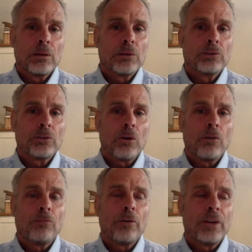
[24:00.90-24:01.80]
So,
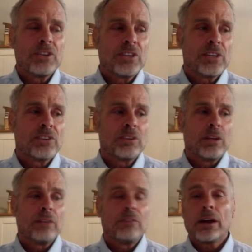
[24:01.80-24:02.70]
for instance,
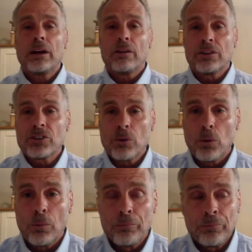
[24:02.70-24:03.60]
in veterinary
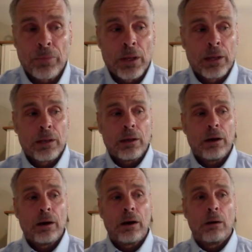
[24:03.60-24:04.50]
school,
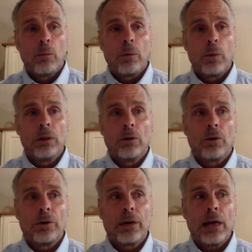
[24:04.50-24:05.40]
uh, when we
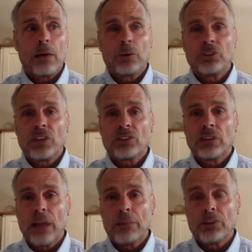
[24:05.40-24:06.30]
learned how to assess
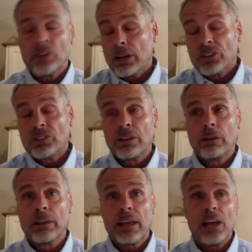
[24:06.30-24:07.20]
lameness, and it's
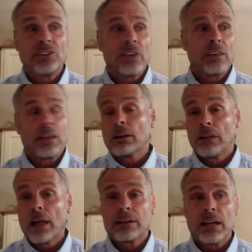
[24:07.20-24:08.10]
still the case, I think,
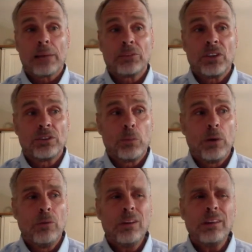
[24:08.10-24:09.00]
a lot of times, is we
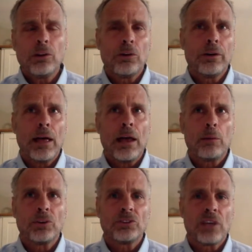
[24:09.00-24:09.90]
really learned how
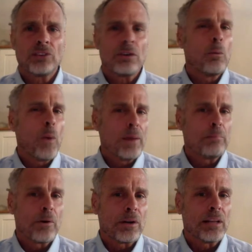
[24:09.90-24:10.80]
to assess a
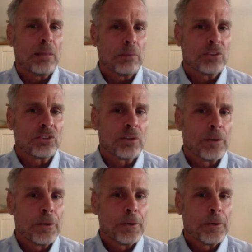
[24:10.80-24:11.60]
weight-bearing lameness.